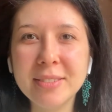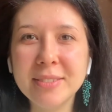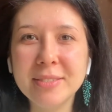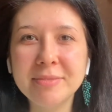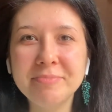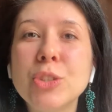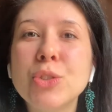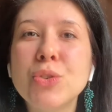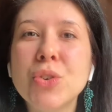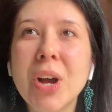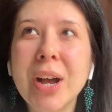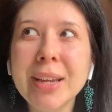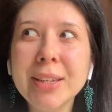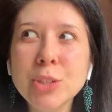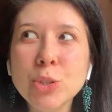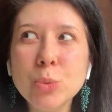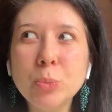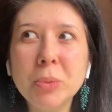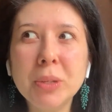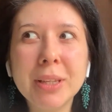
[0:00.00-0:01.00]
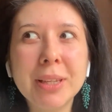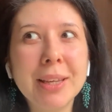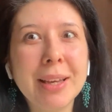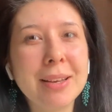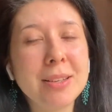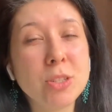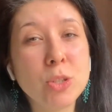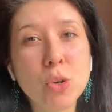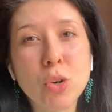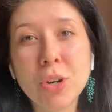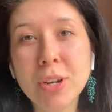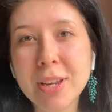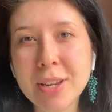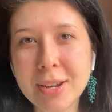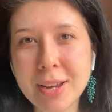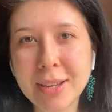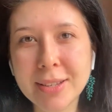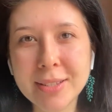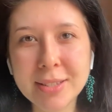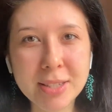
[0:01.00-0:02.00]
Try to be as
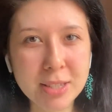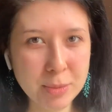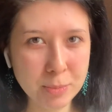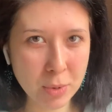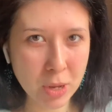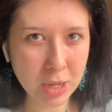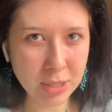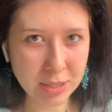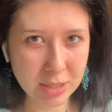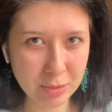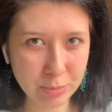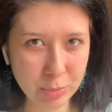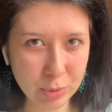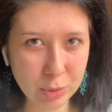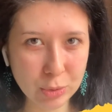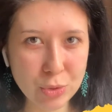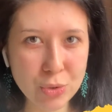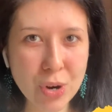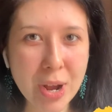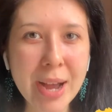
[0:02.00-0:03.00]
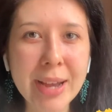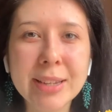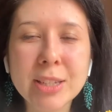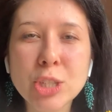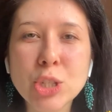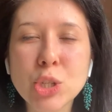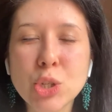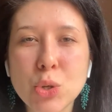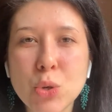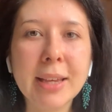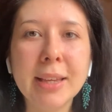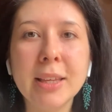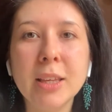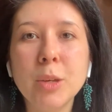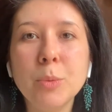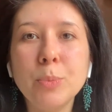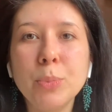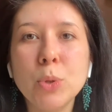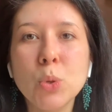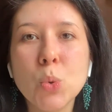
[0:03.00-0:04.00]
organized as possible. Try to
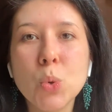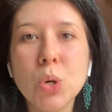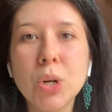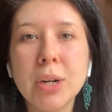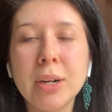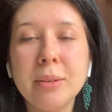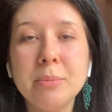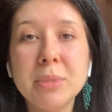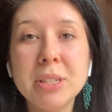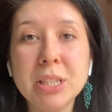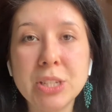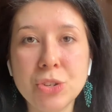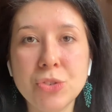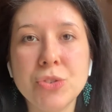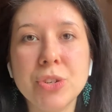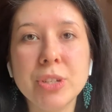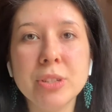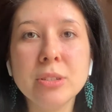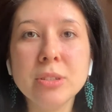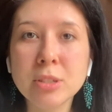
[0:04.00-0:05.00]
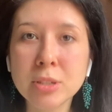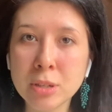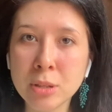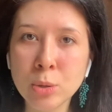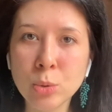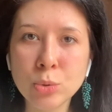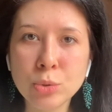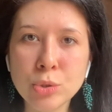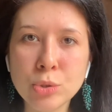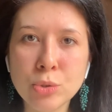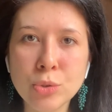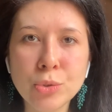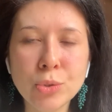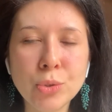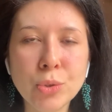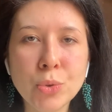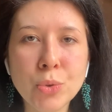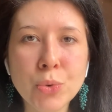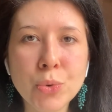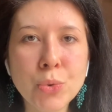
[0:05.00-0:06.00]
keep your materials close to
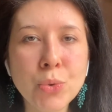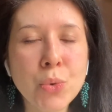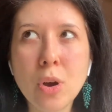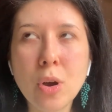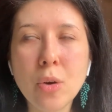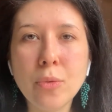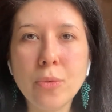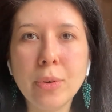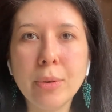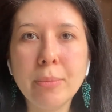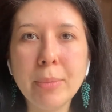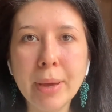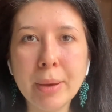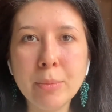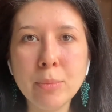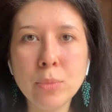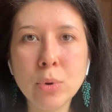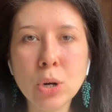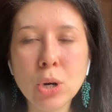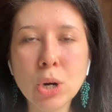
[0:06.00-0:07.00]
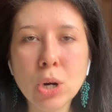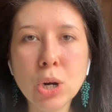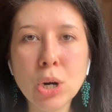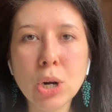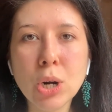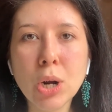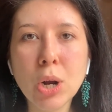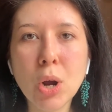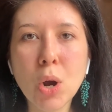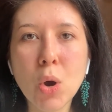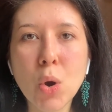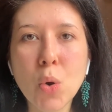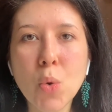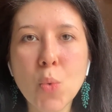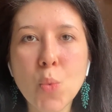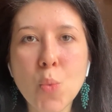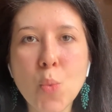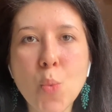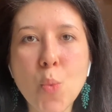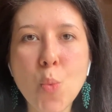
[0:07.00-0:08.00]
you. Remember
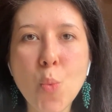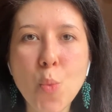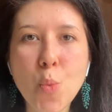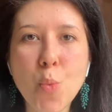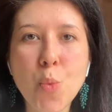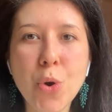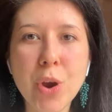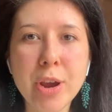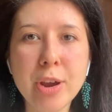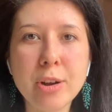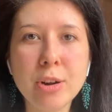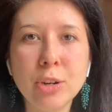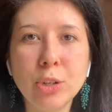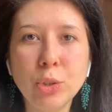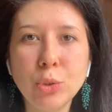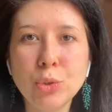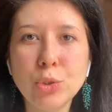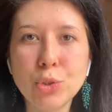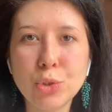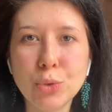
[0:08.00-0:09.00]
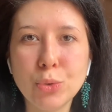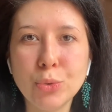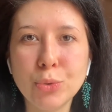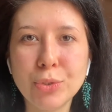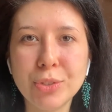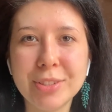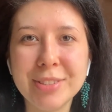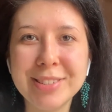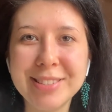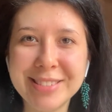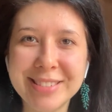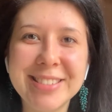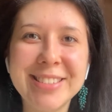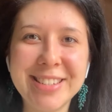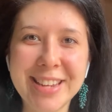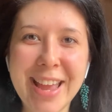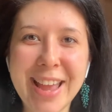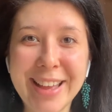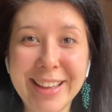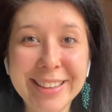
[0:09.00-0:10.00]
where you should
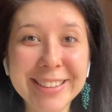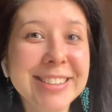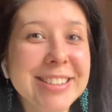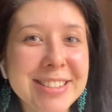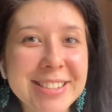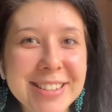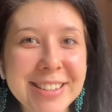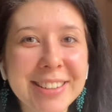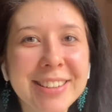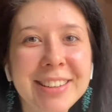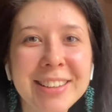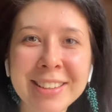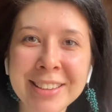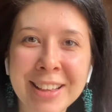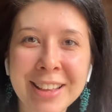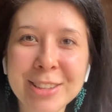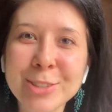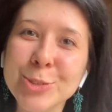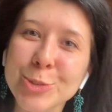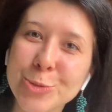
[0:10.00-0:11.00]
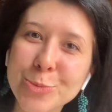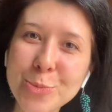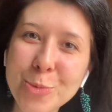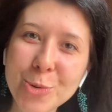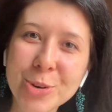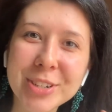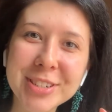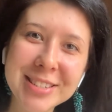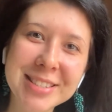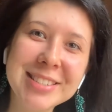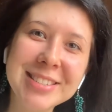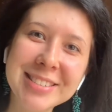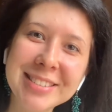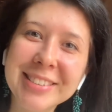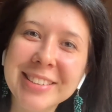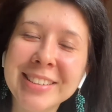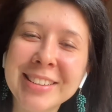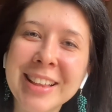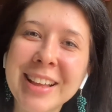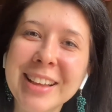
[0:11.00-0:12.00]
stand in the classroom or sit
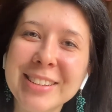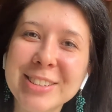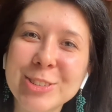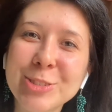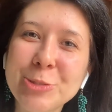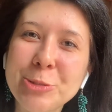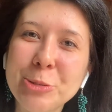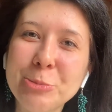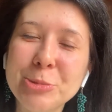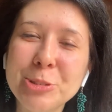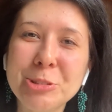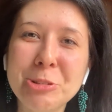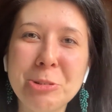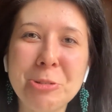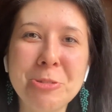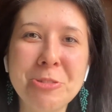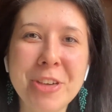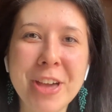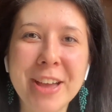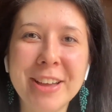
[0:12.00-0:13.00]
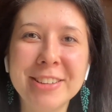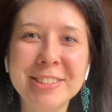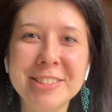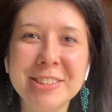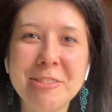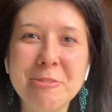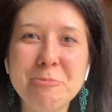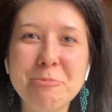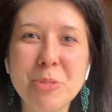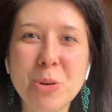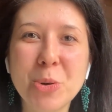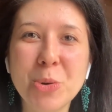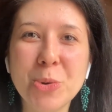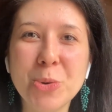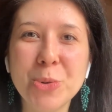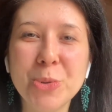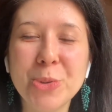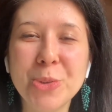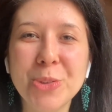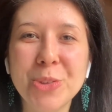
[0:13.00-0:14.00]
in the classroom, so that
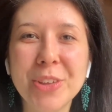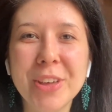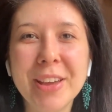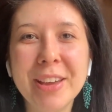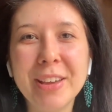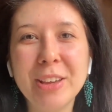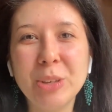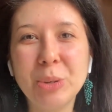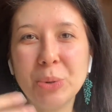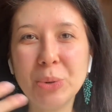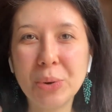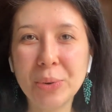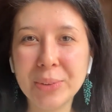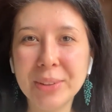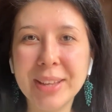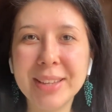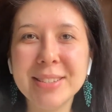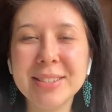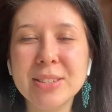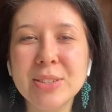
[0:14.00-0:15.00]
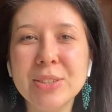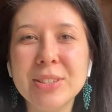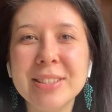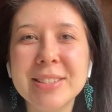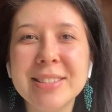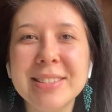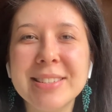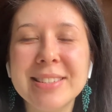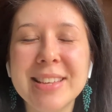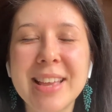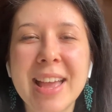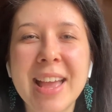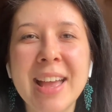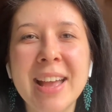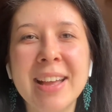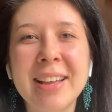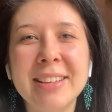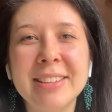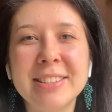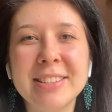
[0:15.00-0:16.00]
both your online students
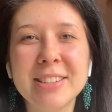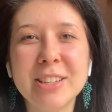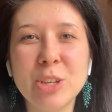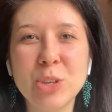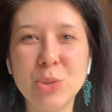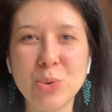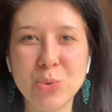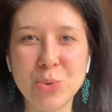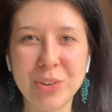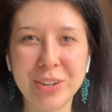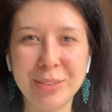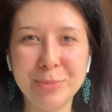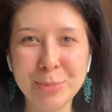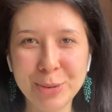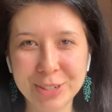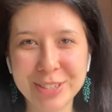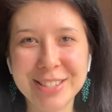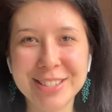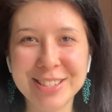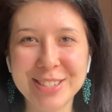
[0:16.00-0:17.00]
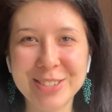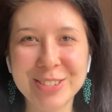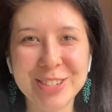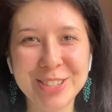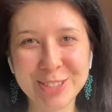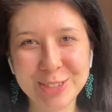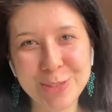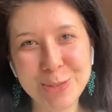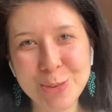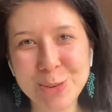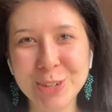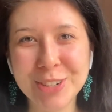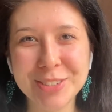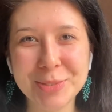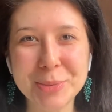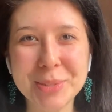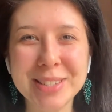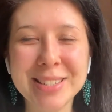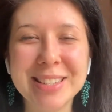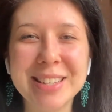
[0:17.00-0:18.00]
and your in-person students, of
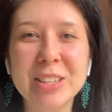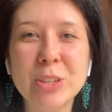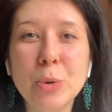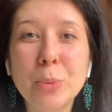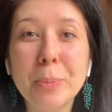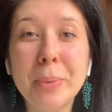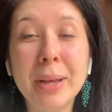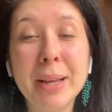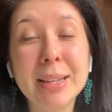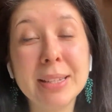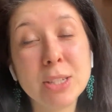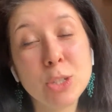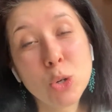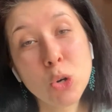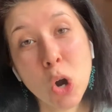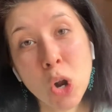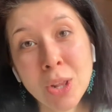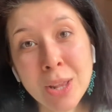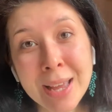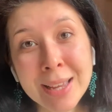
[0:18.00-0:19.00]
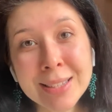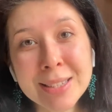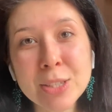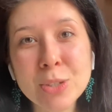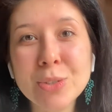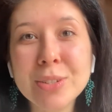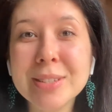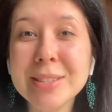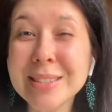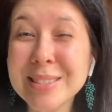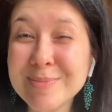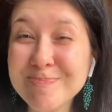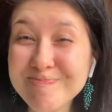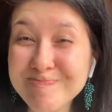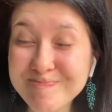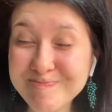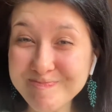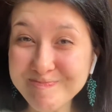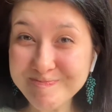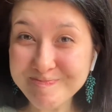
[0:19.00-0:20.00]
course, will see you, but your online students
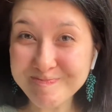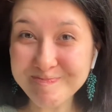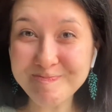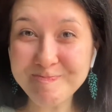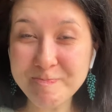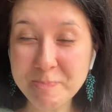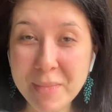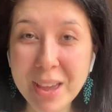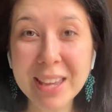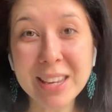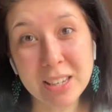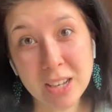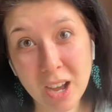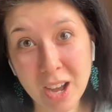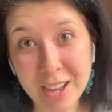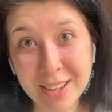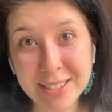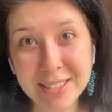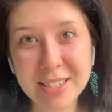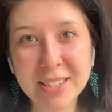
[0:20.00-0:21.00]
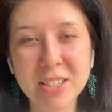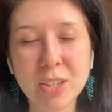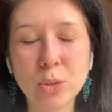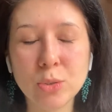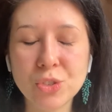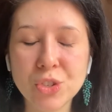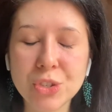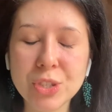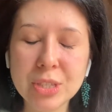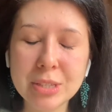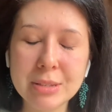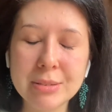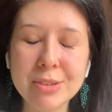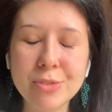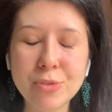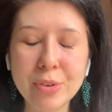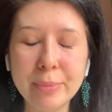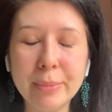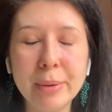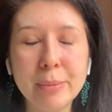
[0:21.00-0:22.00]
may not. So just
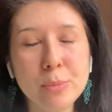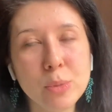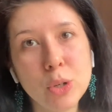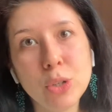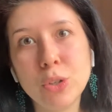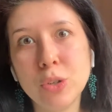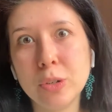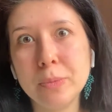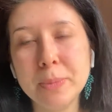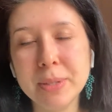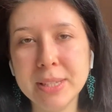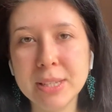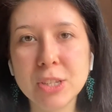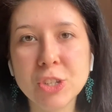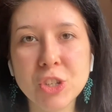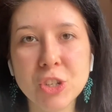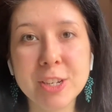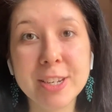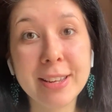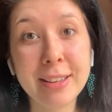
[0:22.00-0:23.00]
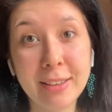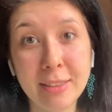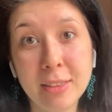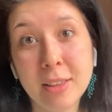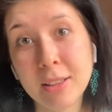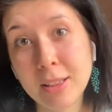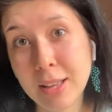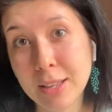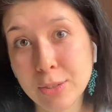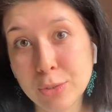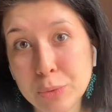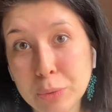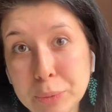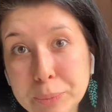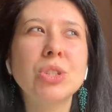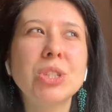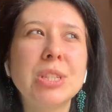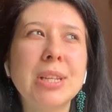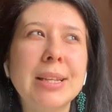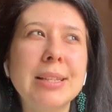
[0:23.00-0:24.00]
remember your position in the
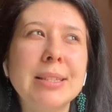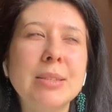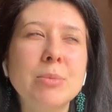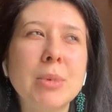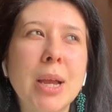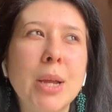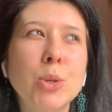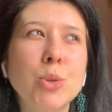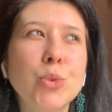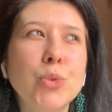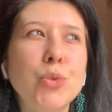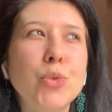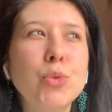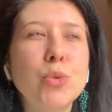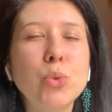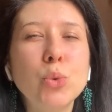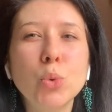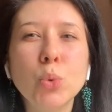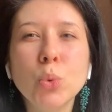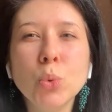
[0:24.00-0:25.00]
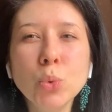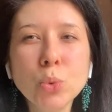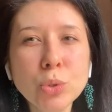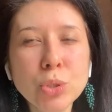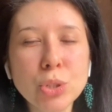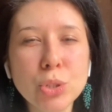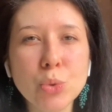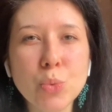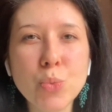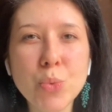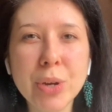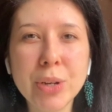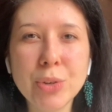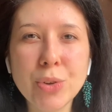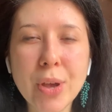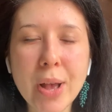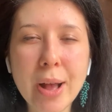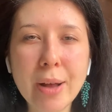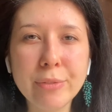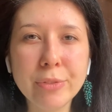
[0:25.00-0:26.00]
classroom. Set some kind of rules when
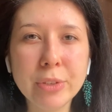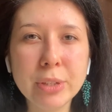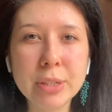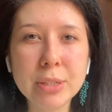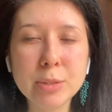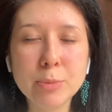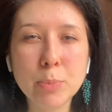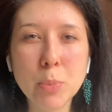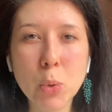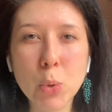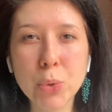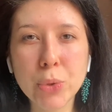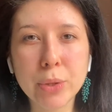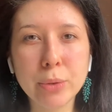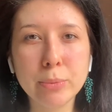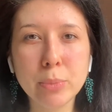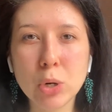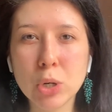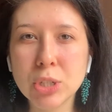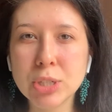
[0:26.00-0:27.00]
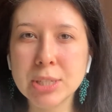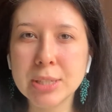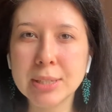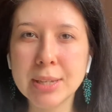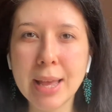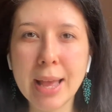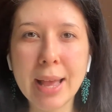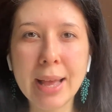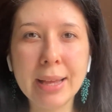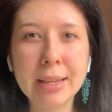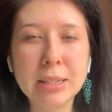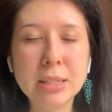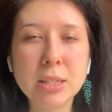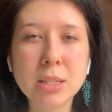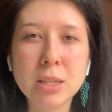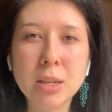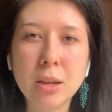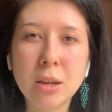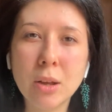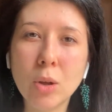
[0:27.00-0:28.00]
you have this both in person
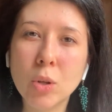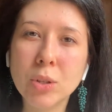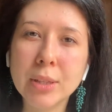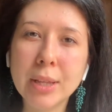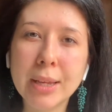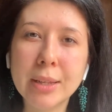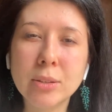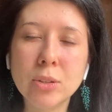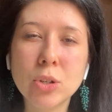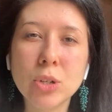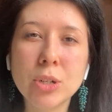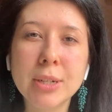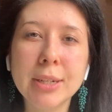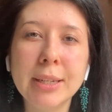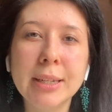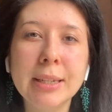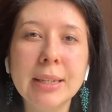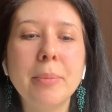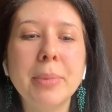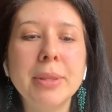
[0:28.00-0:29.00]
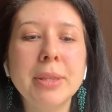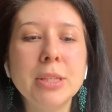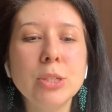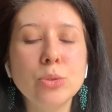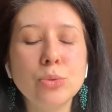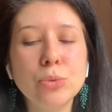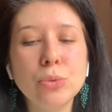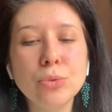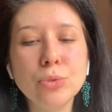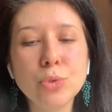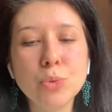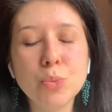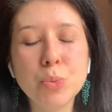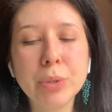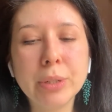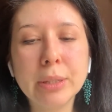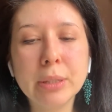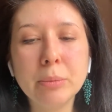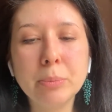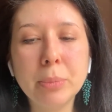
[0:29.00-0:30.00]
and online learning, but these rules
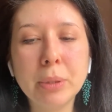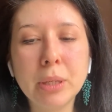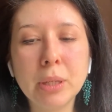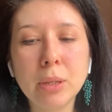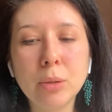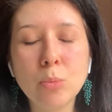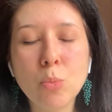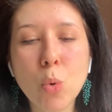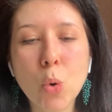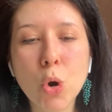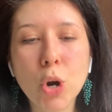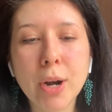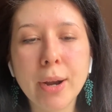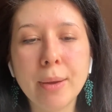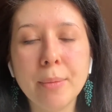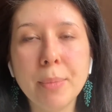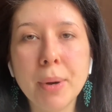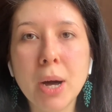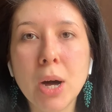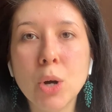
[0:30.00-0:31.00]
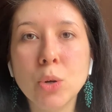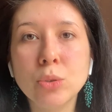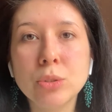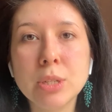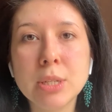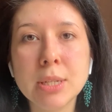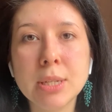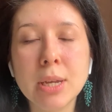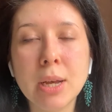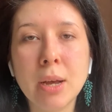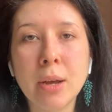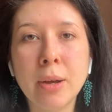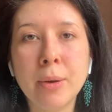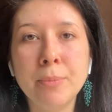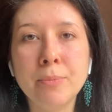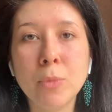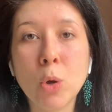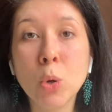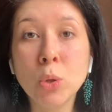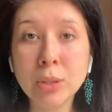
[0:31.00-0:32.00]
will be more about
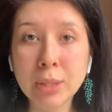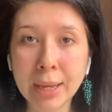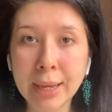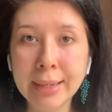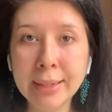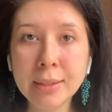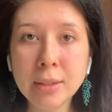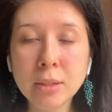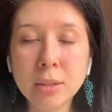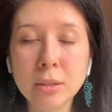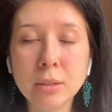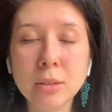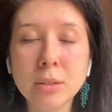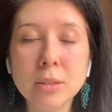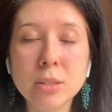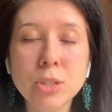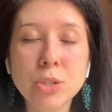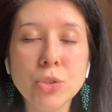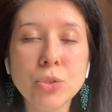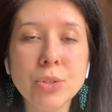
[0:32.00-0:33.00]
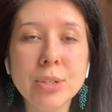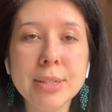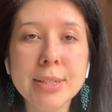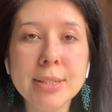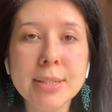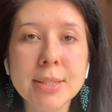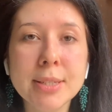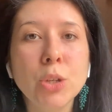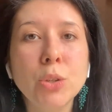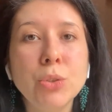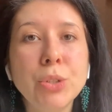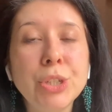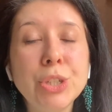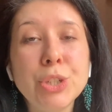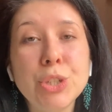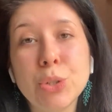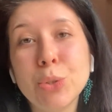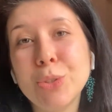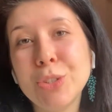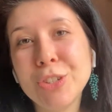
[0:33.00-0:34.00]
online students. You need
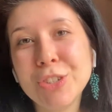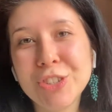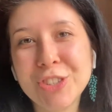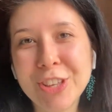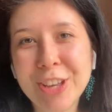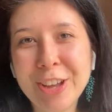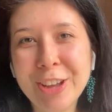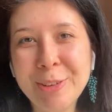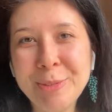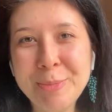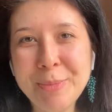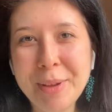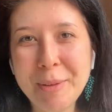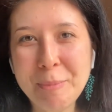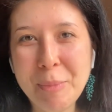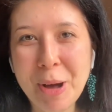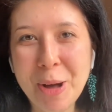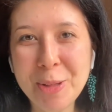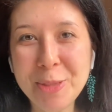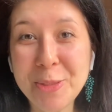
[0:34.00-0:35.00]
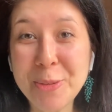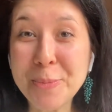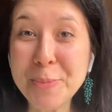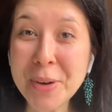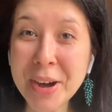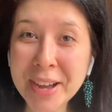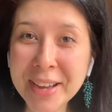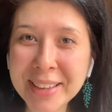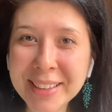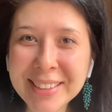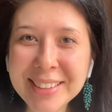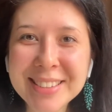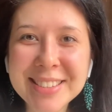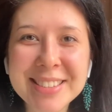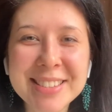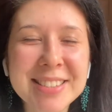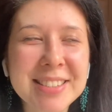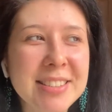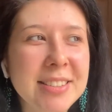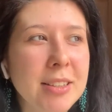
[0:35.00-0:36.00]
to teach them about the
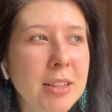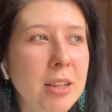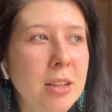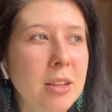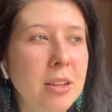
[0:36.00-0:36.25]
mics.